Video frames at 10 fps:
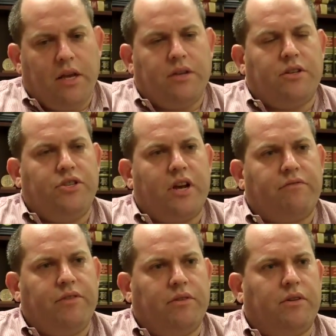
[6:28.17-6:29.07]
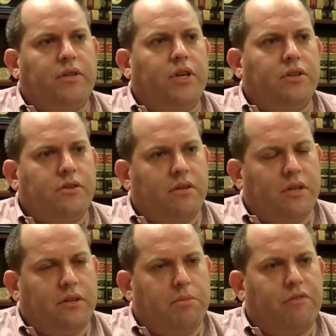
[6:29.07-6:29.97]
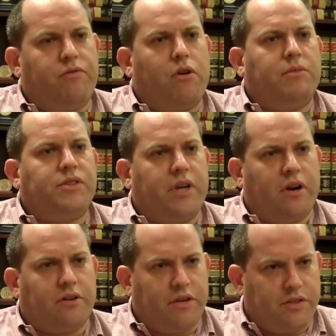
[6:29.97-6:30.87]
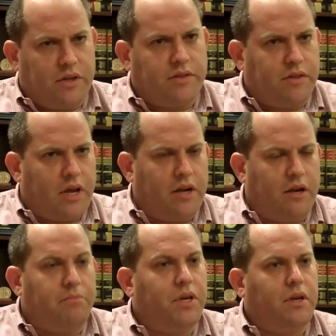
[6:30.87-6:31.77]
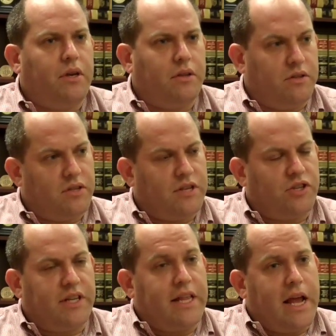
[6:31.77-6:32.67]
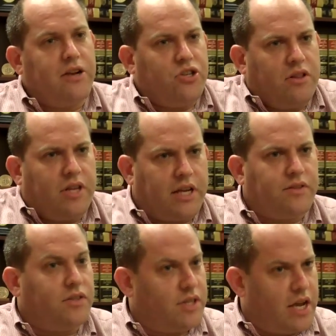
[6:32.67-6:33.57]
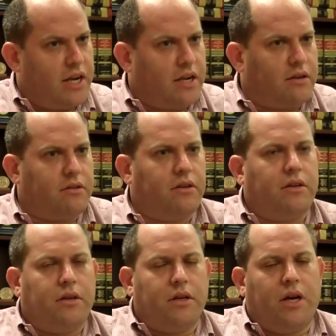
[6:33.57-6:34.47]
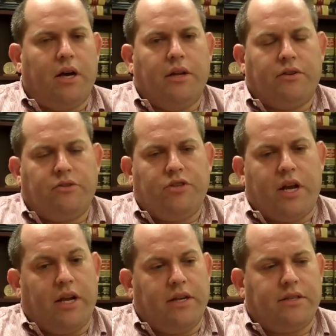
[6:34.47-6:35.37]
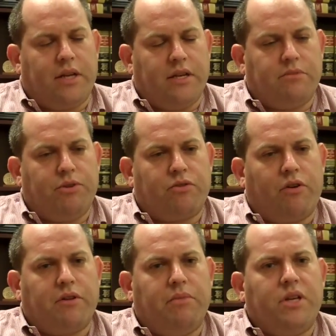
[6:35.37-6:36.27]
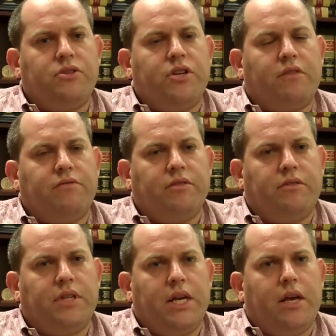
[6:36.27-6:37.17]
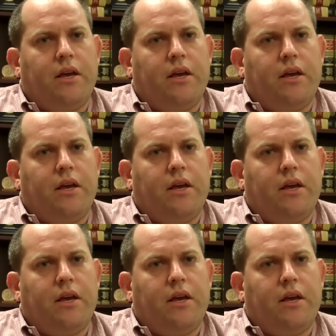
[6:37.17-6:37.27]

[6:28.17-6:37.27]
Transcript: into jet fuel so that the performance characteristics end up essentially the engine thinks it's getting uh, Jet A, today's petroleum-based jet fuel.